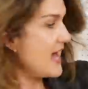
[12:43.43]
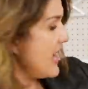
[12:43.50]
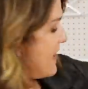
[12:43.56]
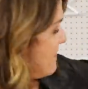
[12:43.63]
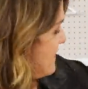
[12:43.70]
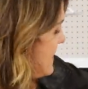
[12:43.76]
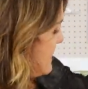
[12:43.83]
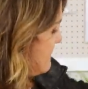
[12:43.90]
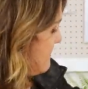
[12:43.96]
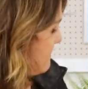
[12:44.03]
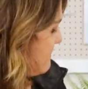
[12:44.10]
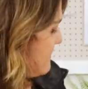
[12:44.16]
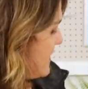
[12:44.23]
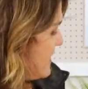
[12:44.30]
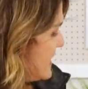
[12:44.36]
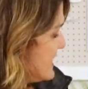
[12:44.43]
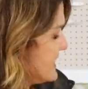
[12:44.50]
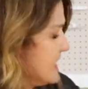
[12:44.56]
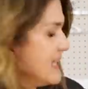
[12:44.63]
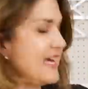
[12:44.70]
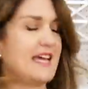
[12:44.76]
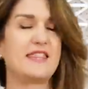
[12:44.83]
And then
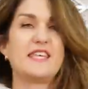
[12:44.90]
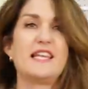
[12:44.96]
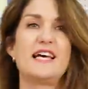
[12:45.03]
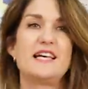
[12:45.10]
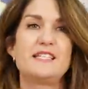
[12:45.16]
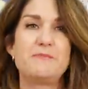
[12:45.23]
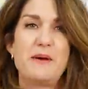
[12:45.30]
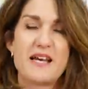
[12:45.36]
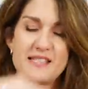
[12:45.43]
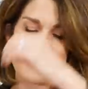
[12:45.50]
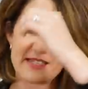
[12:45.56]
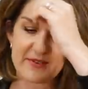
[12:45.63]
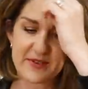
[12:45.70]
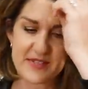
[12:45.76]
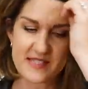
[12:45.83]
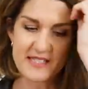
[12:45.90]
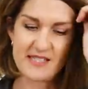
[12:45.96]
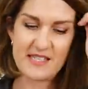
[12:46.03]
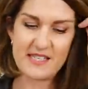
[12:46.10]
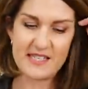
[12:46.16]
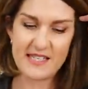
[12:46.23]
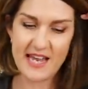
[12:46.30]
finally, the last pattern I wanted
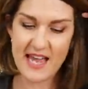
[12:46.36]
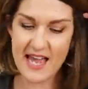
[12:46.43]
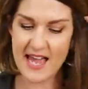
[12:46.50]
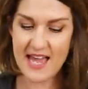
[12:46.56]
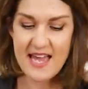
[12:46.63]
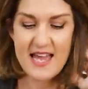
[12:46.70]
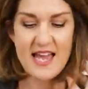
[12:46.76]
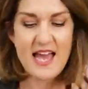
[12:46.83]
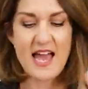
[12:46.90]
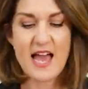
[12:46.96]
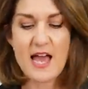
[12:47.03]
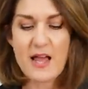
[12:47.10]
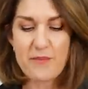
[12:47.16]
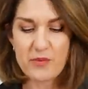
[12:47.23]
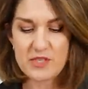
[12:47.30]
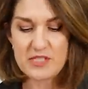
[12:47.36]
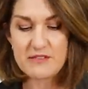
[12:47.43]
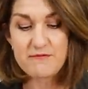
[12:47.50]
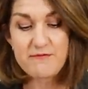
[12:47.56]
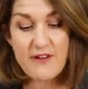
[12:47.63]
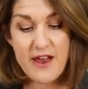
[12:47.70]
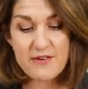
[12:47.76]
to share, which is
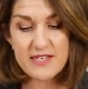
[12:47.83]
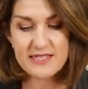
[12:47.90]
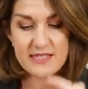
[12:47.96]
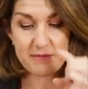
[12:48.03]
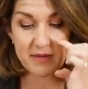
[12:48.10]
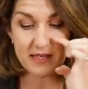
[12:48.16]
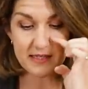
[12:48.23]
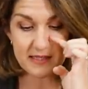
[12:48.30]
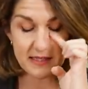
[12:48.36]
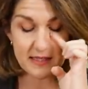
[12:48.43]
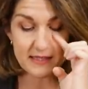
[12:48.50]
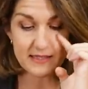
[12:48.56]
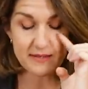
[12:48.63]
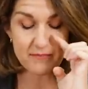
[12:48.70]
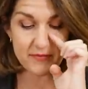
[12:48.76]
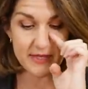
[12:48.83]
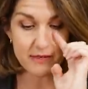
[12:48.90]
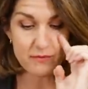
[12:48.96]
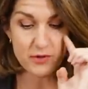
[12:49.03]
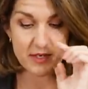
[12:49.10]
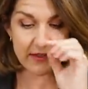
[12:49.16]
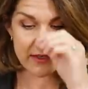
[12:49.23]
very similar to
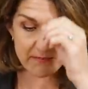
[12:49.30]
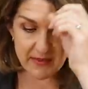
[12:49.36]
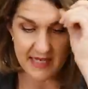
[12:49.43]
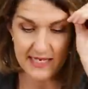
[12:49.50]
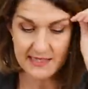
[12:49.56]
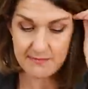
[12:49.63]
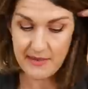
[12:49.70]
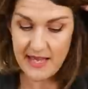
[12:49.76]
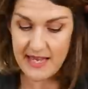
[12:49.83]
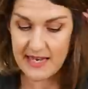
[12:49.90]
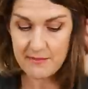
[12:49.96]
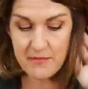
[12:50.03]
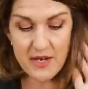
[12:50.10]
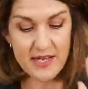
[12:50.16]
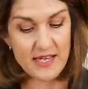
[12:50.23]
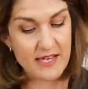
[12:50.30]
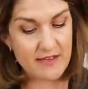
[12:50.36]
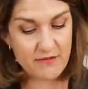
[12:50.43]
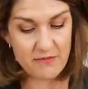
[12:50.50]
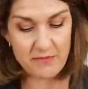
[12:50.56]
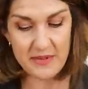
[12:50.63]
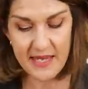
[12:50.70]
something one of the bees made, might
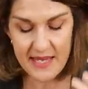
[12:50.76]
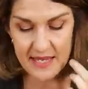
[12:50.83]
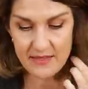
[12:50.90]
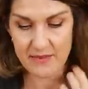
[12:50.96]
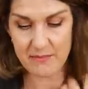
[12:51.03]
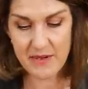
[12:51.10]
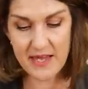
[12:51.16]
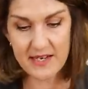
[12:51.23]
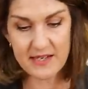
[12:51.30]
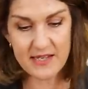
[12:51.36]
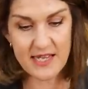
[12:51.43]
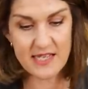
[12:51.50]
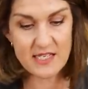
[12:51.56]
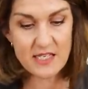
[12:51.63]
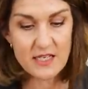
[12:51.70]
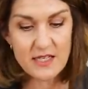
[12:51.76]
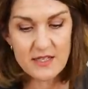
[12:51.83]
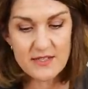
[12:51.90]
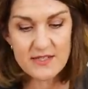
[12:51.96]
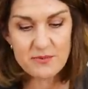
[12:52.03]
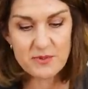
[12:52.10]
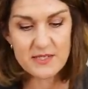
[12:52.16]
even be the pattern they
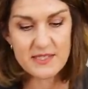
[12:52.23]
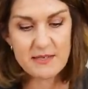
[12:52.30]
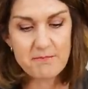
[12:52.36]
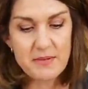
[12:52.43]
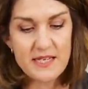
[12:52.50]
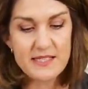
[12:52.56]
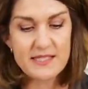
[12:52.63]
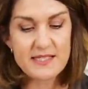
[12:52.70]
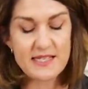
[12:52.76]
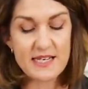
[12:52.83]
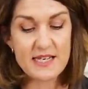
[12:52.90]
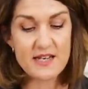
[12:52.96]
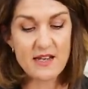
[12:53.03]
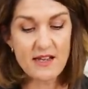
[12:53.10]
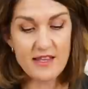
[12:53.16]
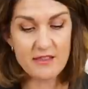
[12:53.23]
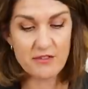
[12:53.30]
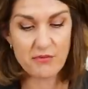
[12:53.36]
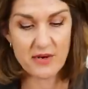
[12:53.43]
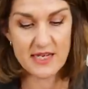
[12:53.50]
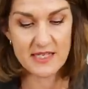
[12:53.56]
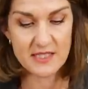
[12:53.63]
used, was Simplicity
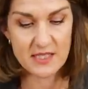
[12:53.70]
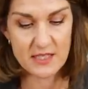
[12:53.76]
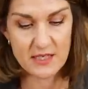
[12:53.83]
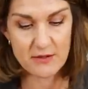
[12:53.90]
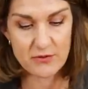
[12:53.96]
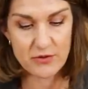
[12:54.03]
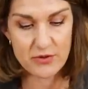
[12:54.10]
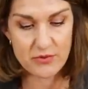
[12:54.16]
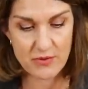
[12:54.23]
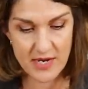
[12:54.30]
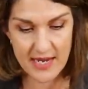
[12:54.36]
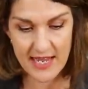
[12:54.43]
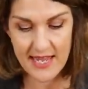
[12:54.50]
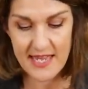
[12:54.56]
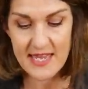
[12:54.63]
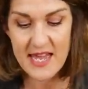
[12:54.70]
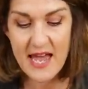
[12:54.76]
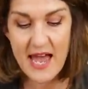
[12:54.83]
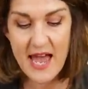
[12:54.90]
9323.